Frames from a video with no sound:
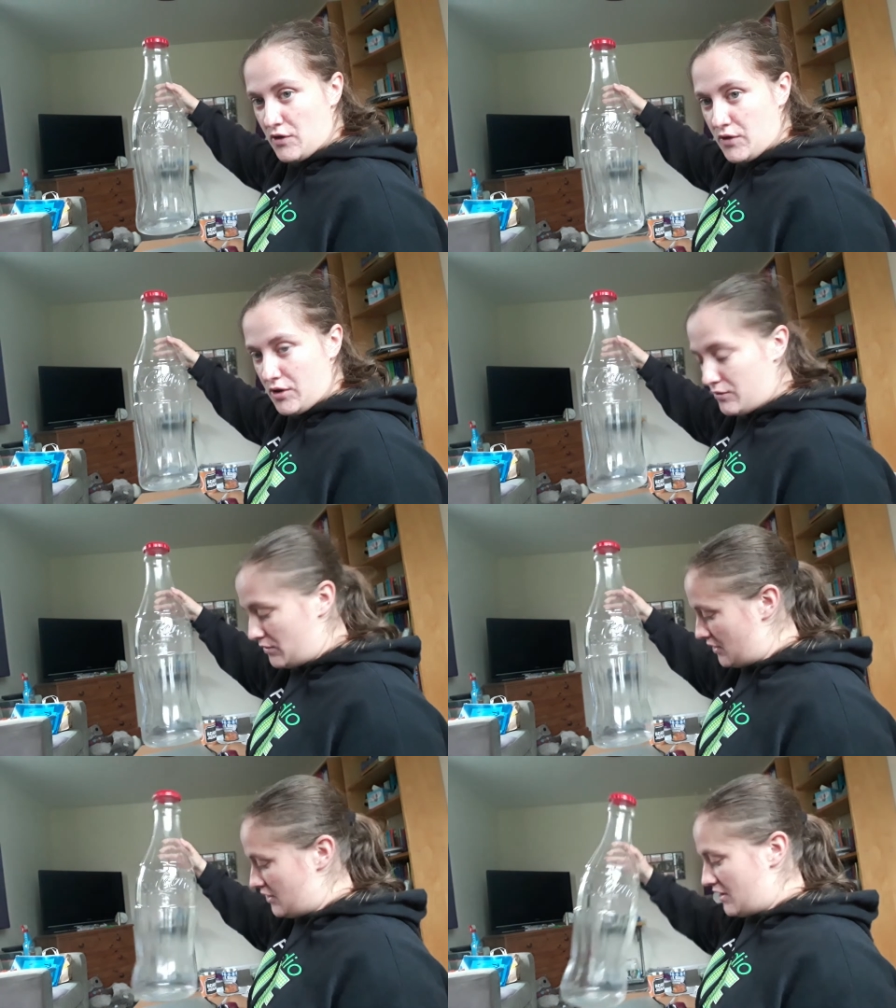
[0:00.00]
you
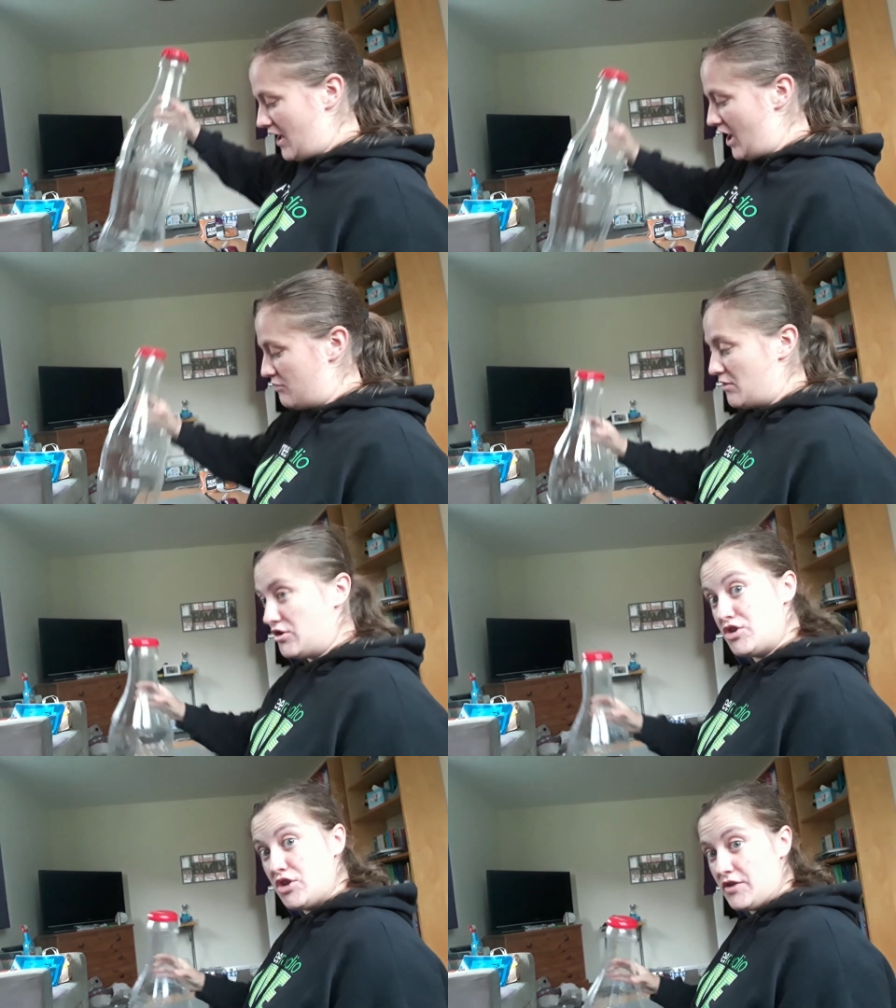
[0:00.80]
how
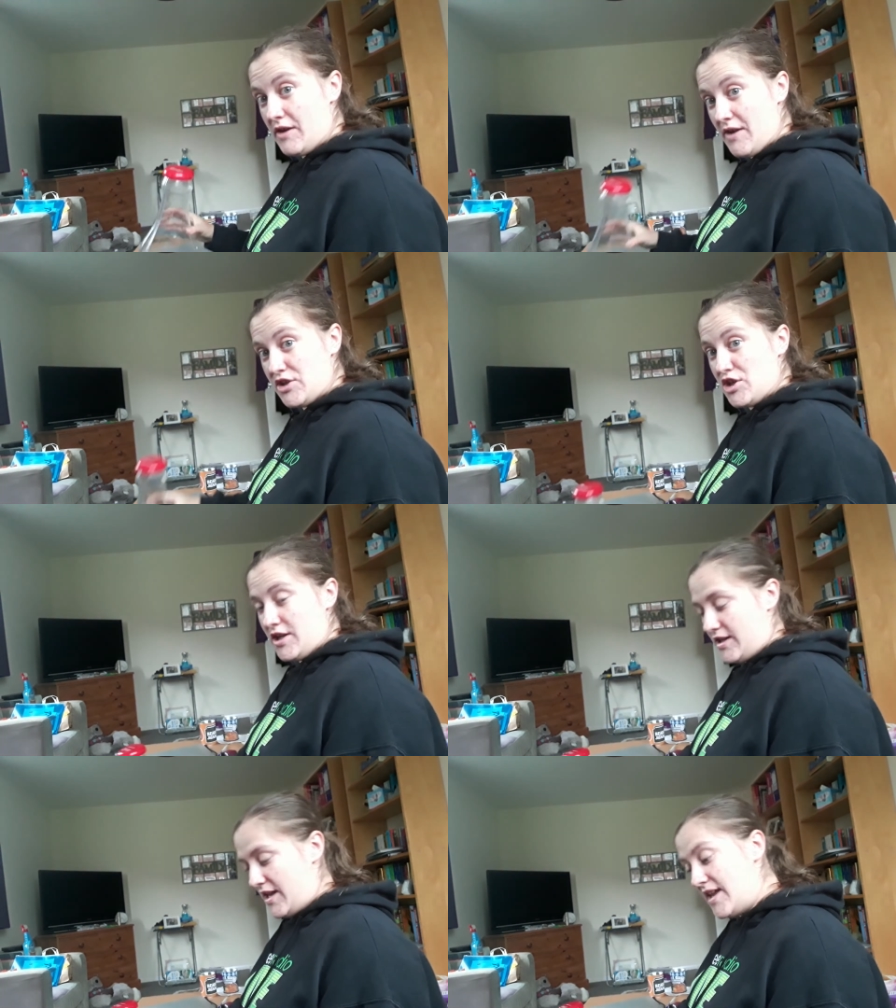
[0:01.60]
much there
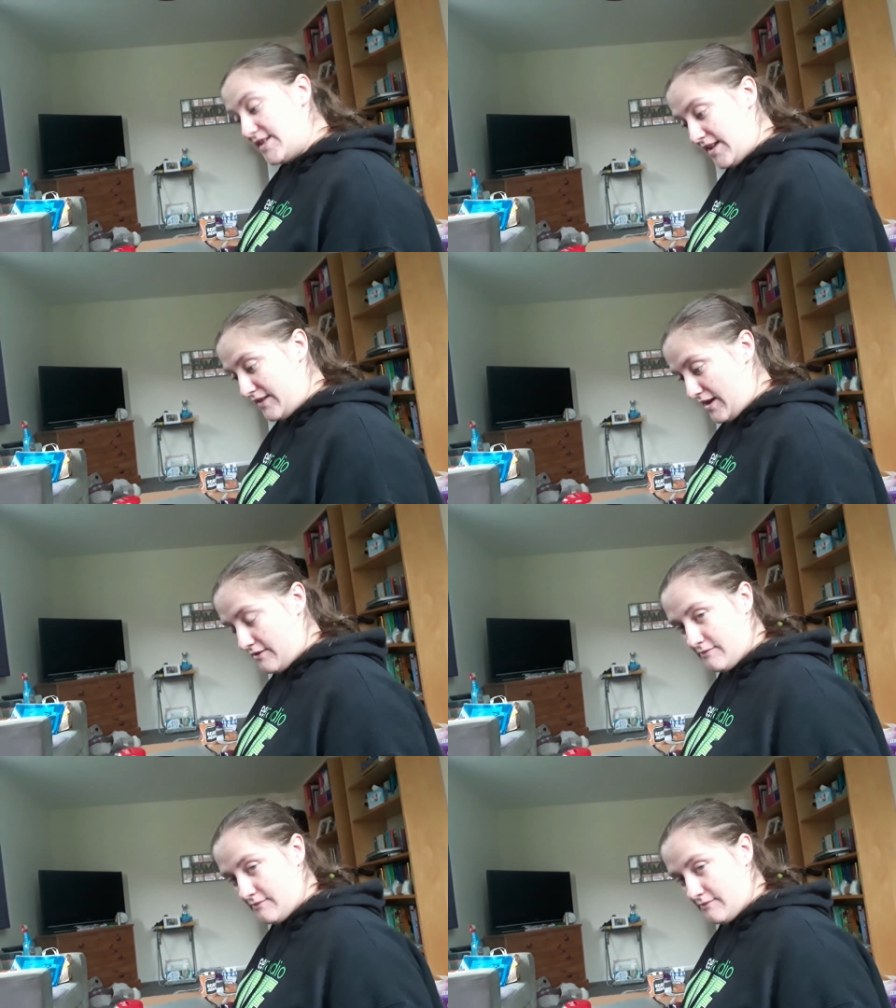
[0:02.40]
actually is in there.